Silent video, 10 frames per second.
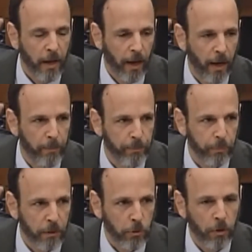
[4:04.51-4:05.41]
Um,
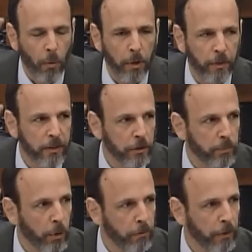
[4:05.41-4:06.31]
so no one thinks it's
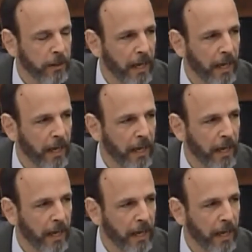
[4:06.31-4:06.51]
perfect,